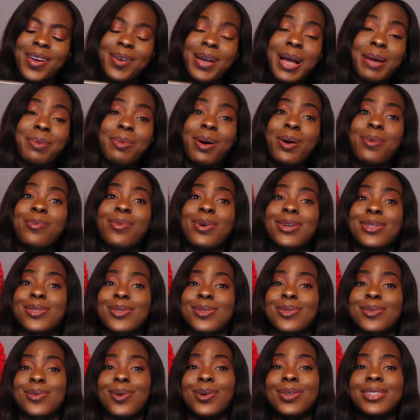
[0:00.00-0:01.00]
My mom
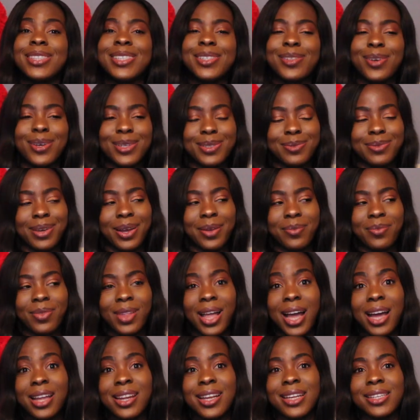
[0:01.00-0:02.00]
was scolding us
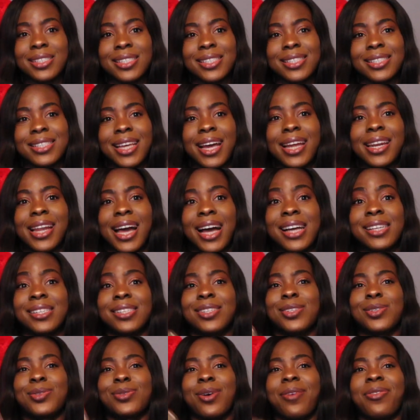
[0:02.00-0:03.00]
that, and then she said that
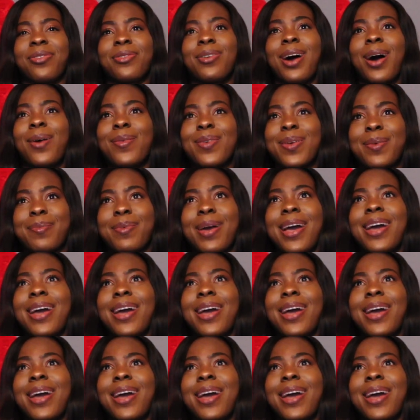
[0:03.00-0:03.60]
she's suffering.